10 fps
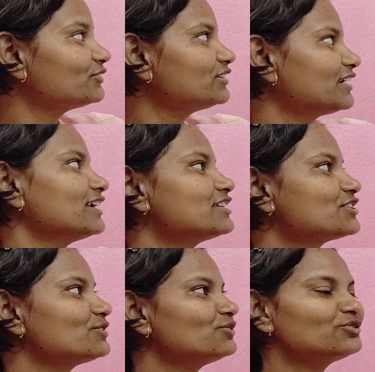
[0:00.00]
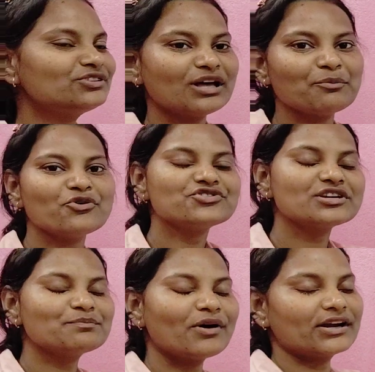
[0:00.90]
to teach you the most
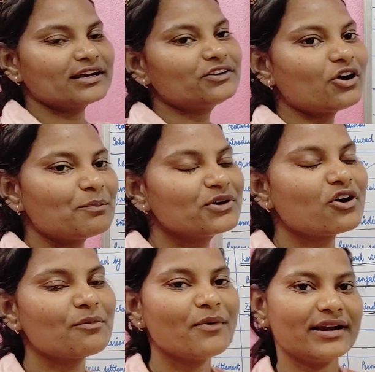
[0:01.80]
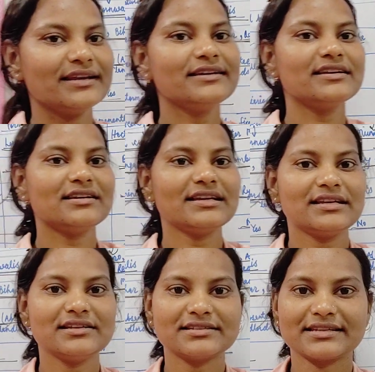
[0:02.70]
important topic of modern Indian
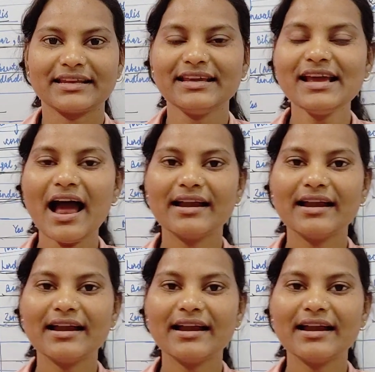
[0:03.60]
history,